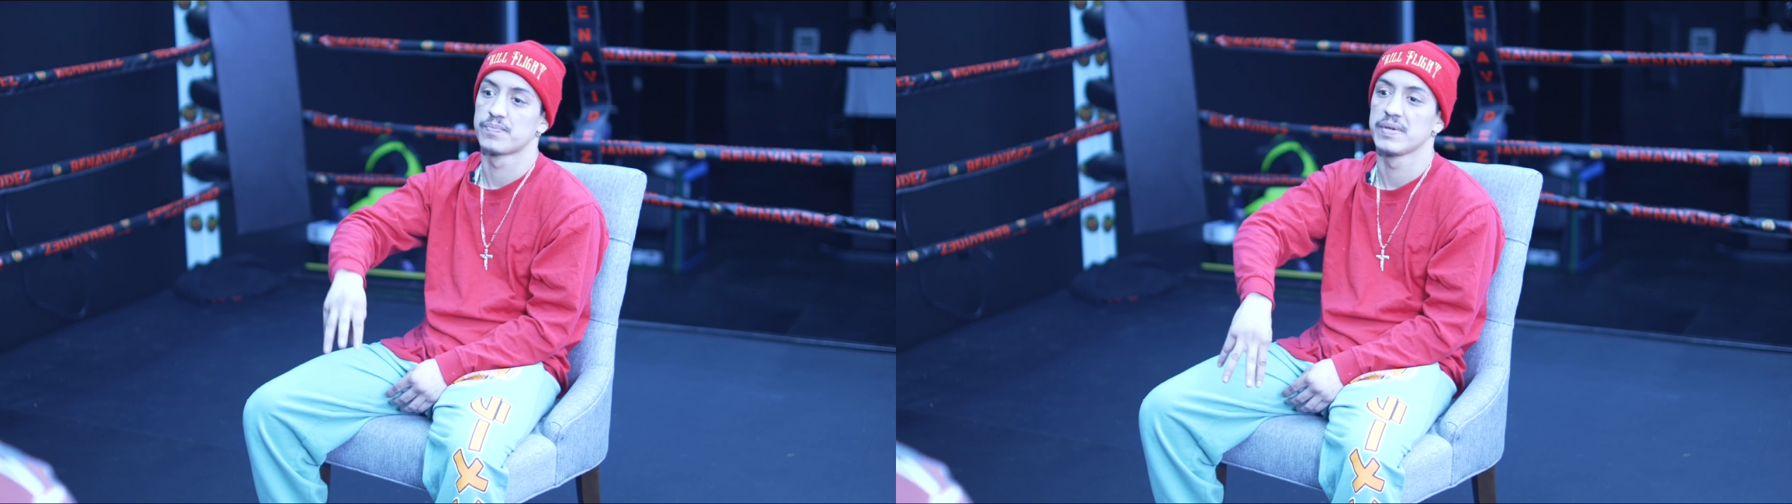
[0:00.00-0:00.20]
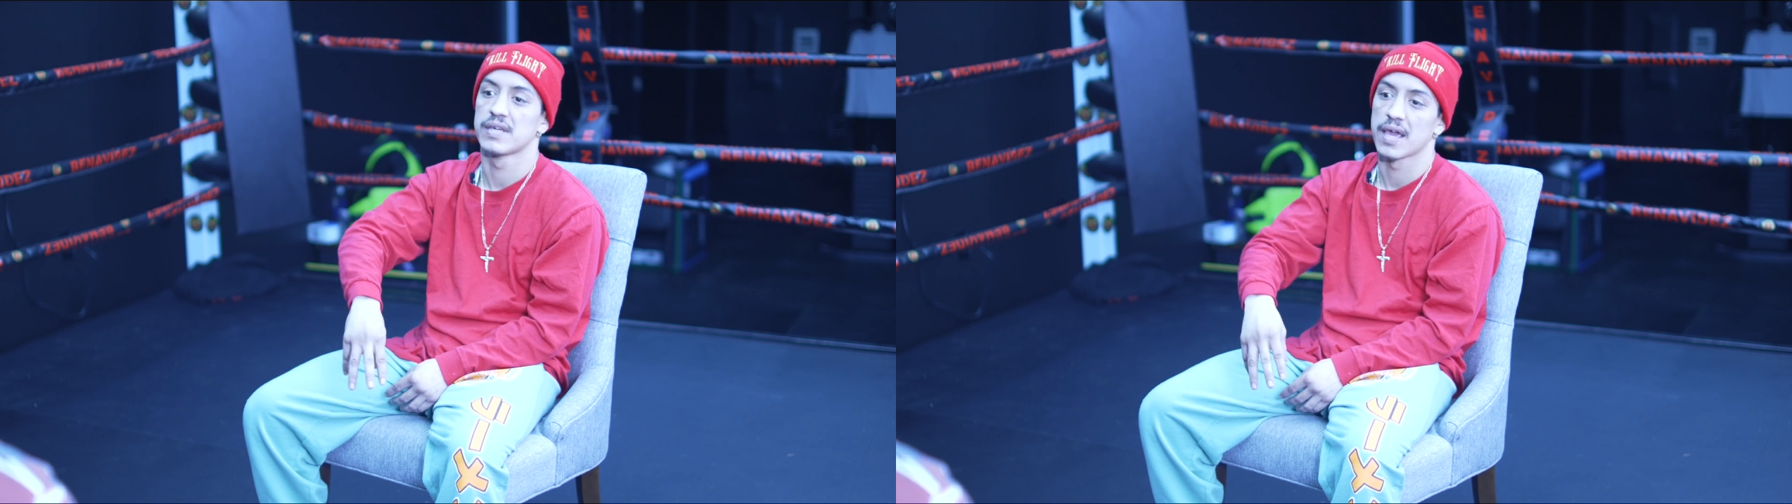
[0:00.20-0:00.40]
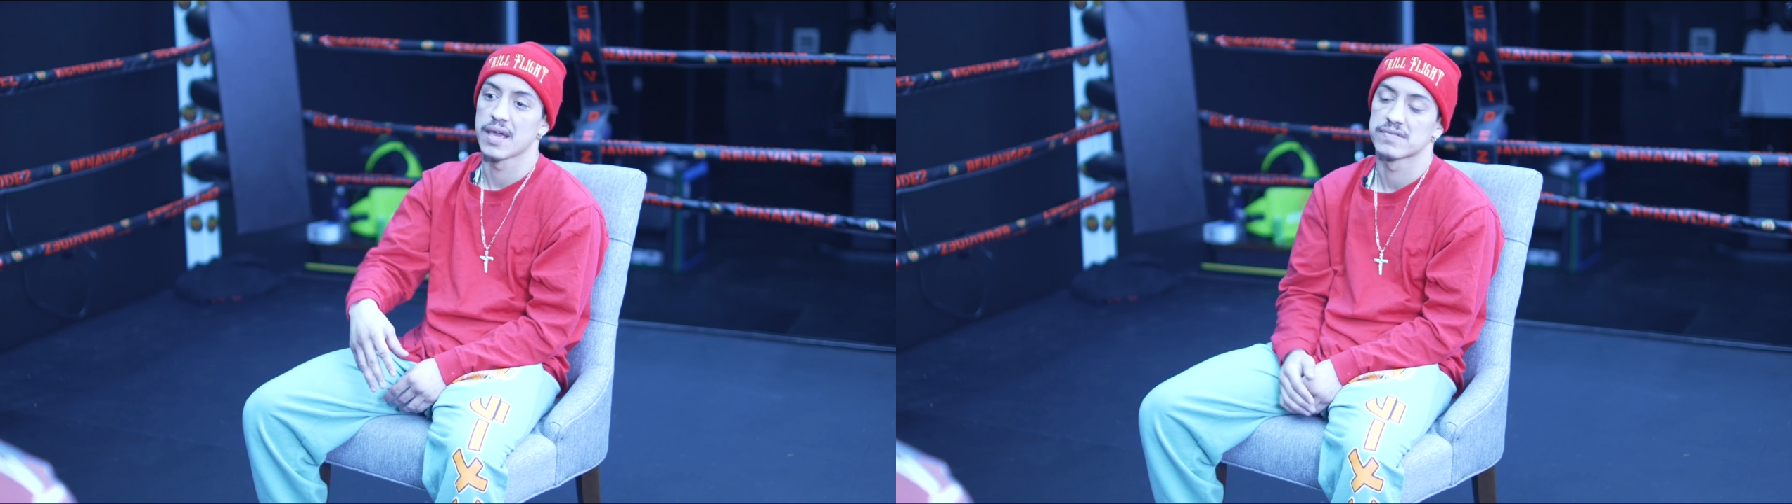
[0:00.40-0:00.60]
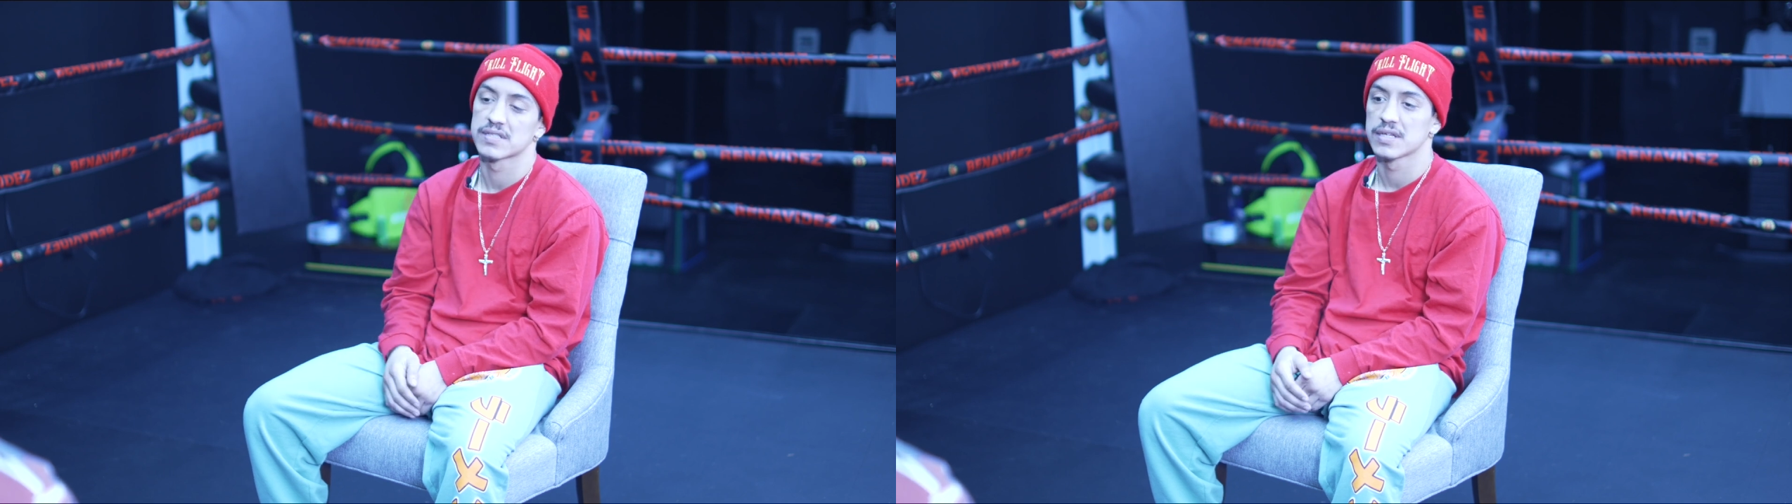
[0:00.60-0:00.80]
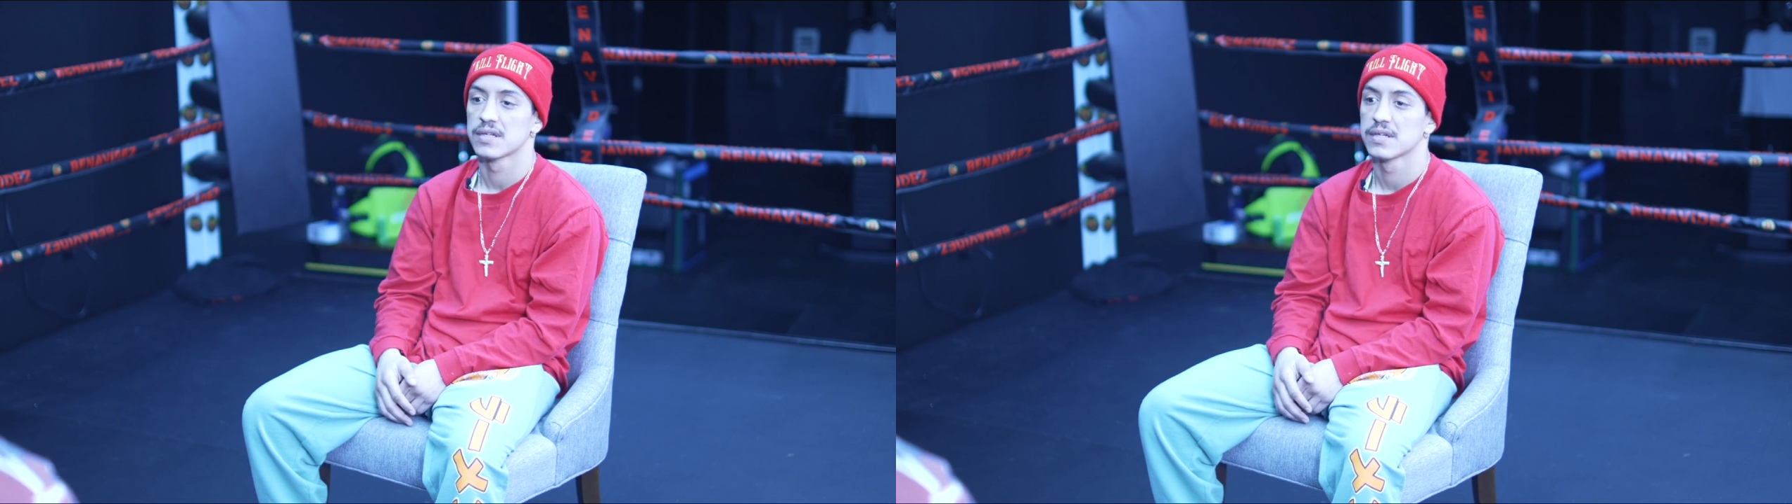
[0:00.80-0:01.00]
you can watch
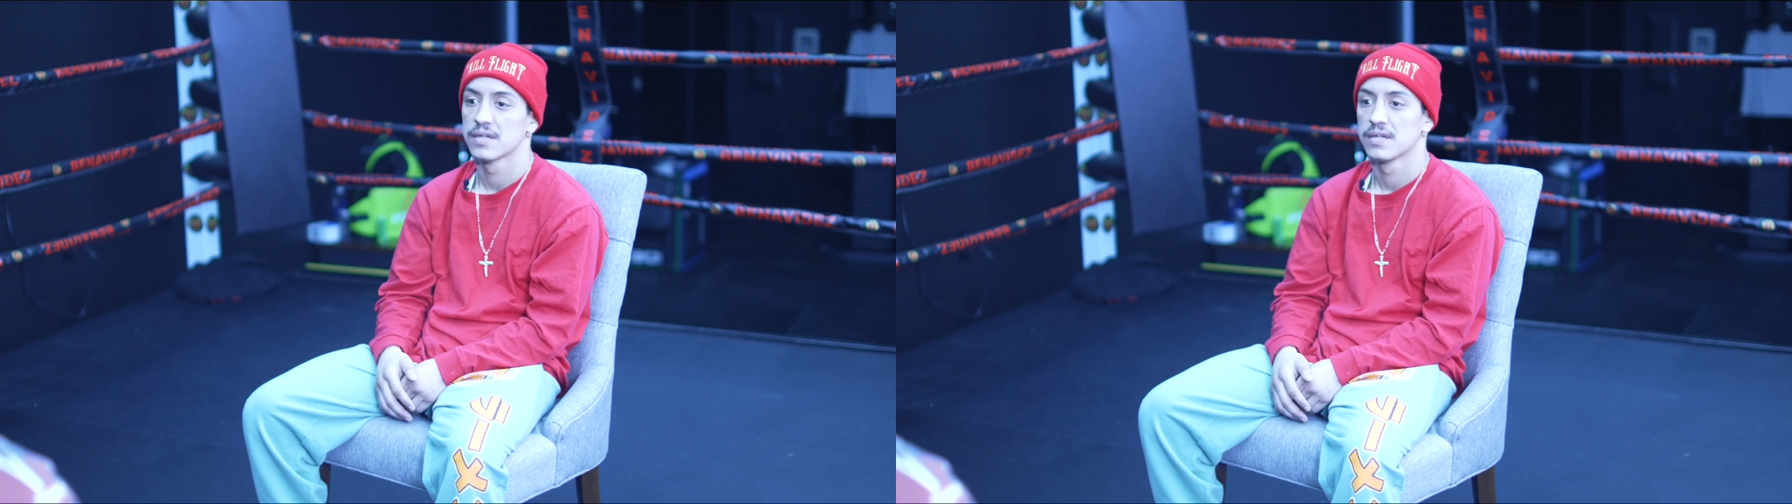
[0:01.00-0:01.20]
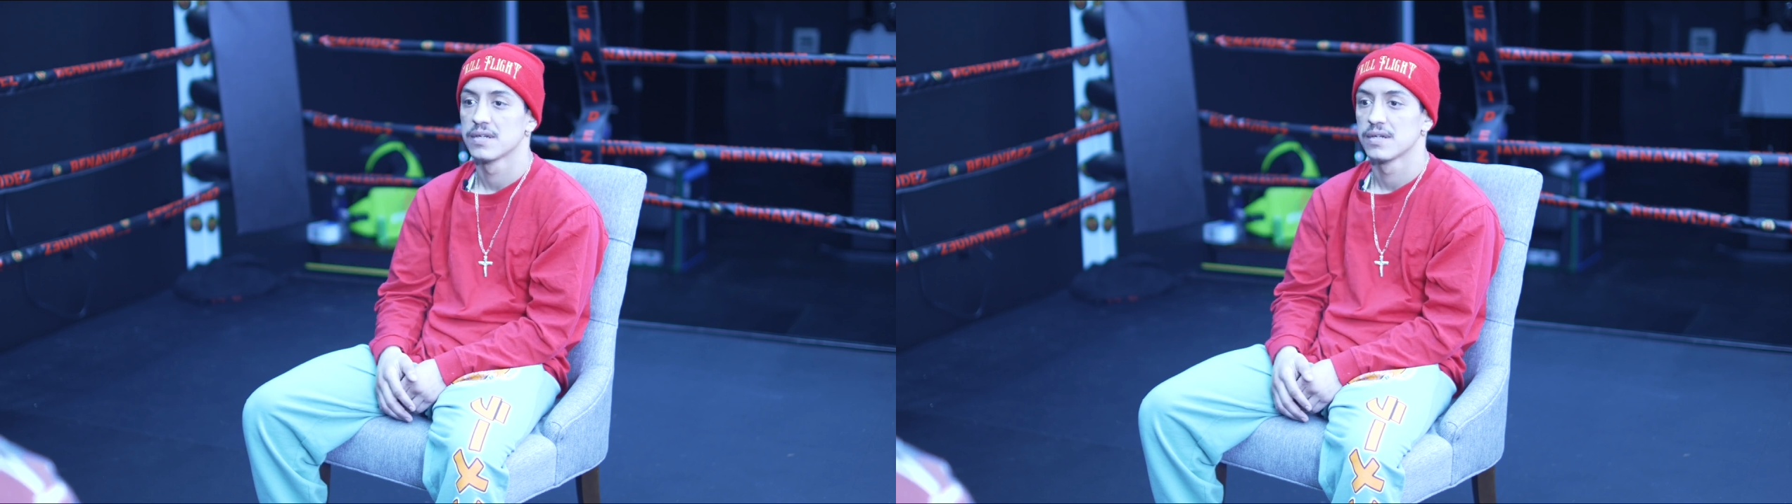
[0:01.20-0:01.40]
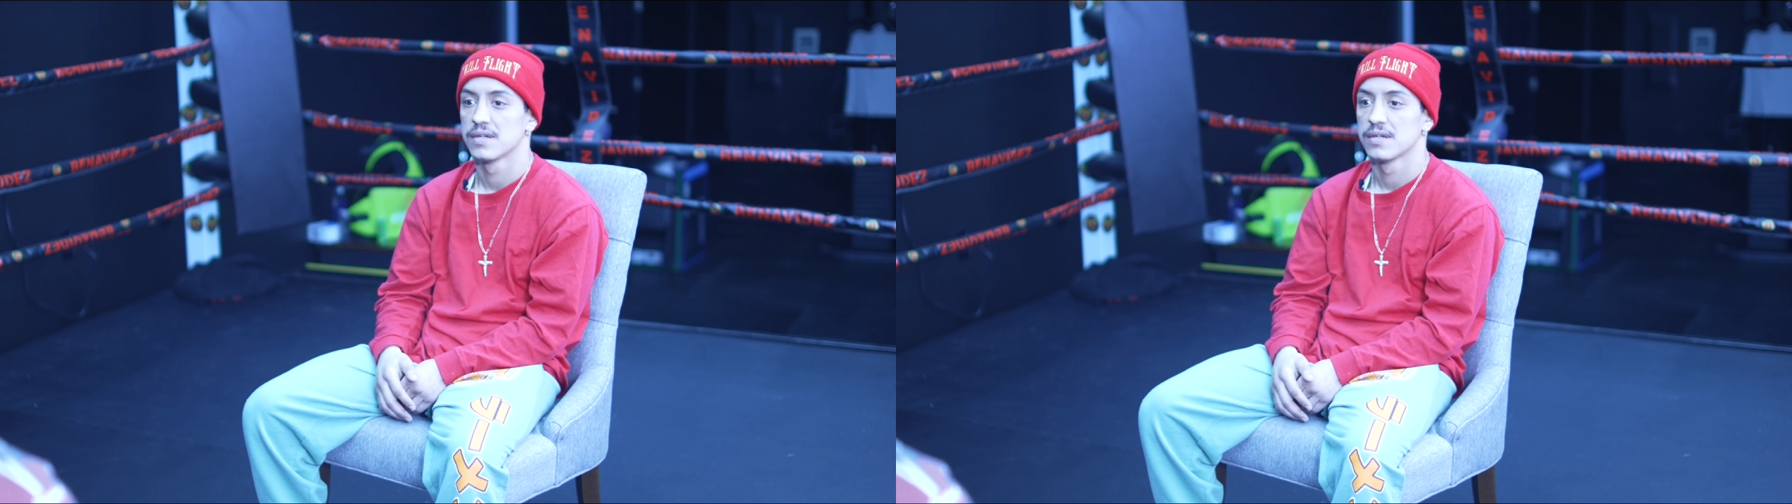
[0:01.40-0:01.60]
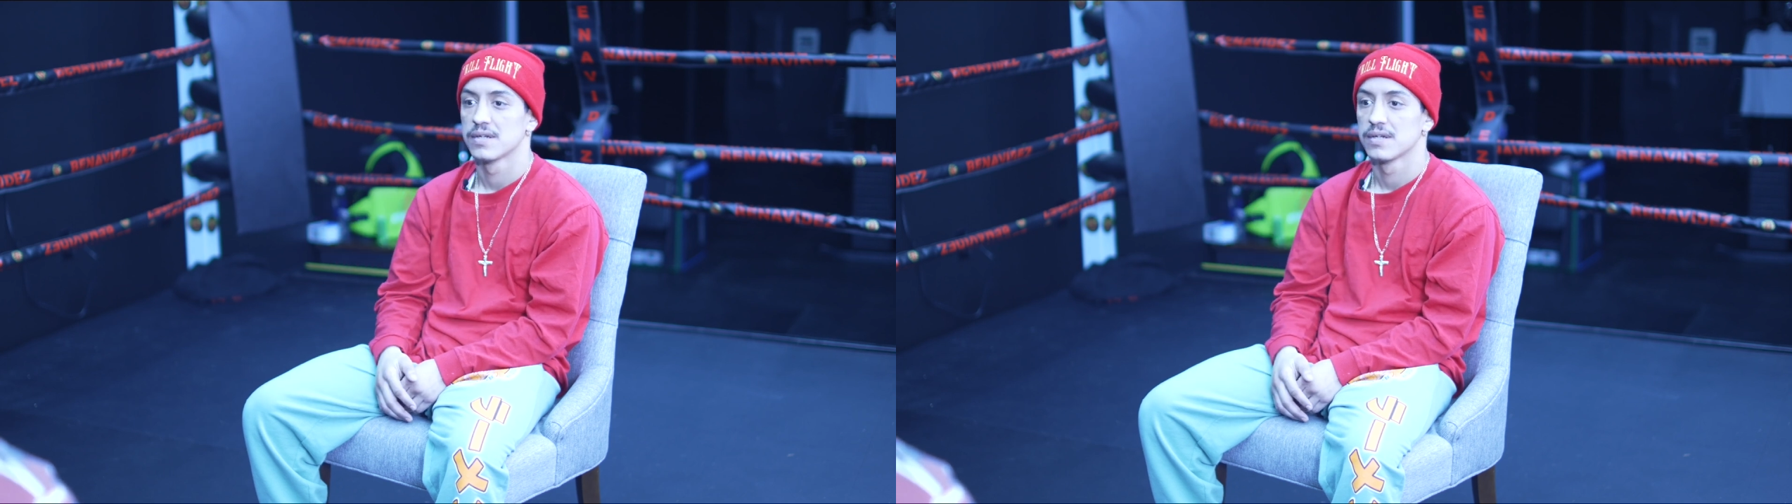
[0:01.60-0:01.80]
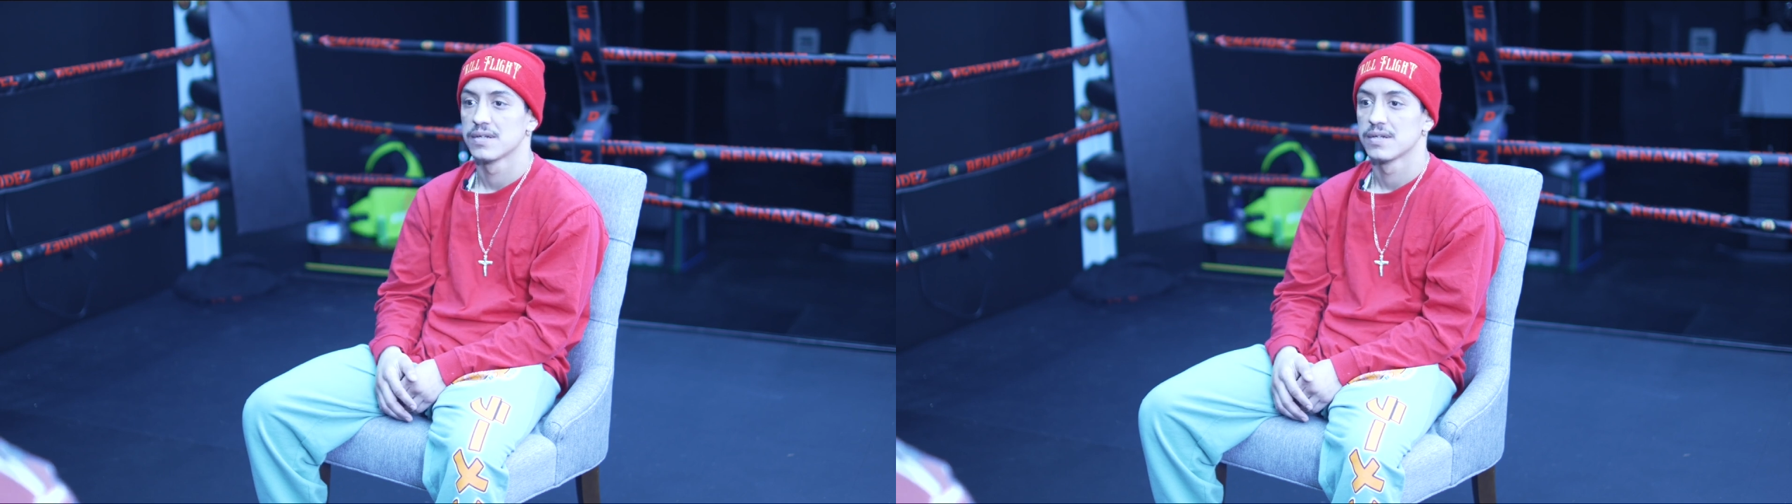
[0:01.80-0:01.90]
BKFC.